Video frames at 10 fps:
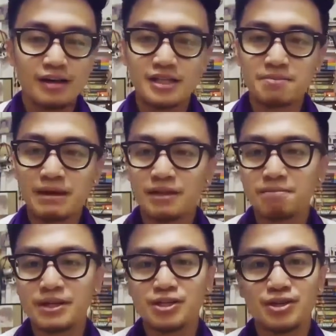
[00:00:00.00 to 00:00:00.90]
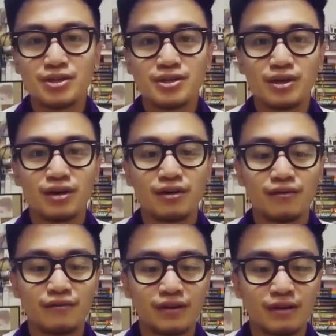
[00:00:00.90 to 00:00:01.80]
just better pictures
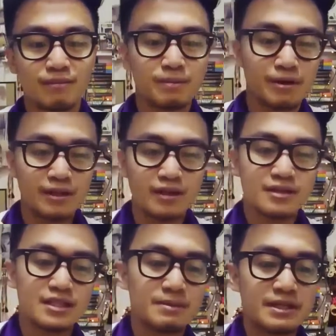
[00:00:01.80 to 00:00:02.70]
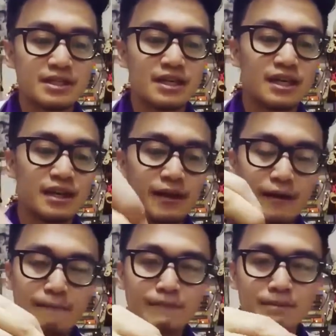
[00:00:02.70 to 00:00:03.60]
of the products, especially
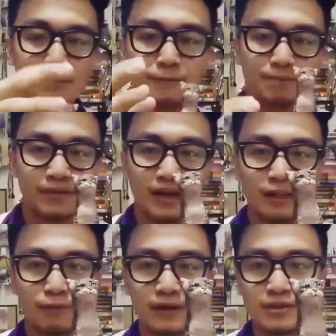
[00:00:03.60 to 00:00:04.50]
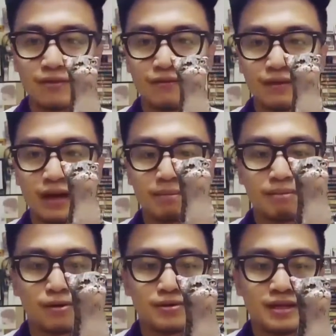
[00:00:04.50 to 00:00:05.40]
Mimeo. Can't wait to
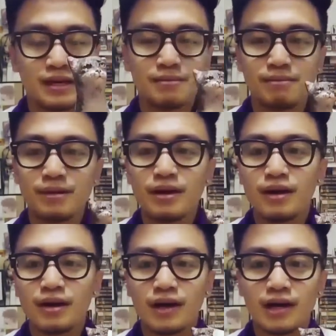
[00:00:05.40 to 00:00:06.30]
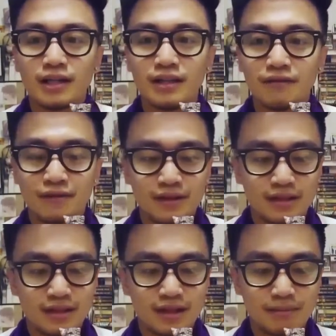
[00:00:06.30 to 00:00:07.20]
pose him on different
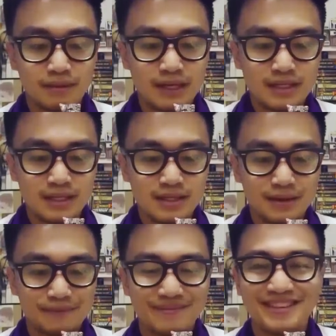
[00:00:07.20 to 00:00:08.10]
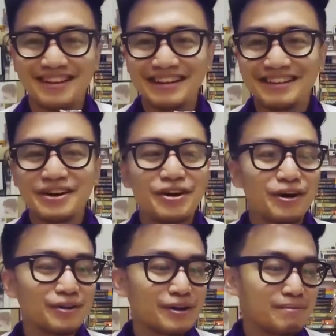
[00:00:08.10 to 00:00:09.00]
places.
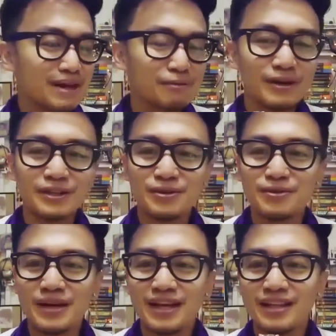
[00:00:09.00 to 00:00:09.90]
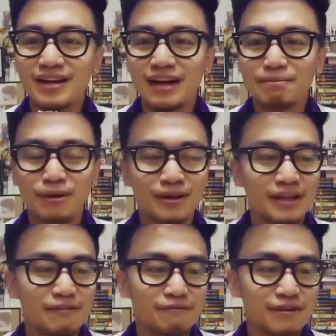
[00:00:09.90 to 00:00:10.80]
Well, I might want to read up on
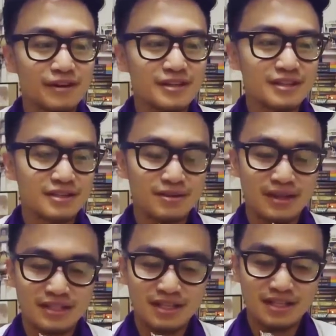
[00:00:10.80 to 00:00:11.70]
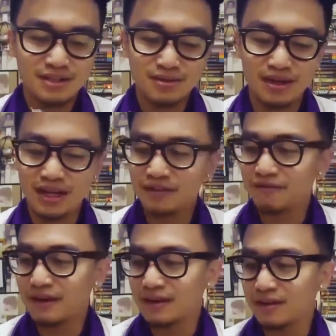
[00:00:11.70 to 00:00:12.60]
him first, so that just to get a
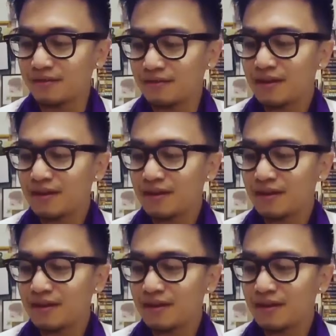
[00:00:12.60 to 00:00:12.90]
feel of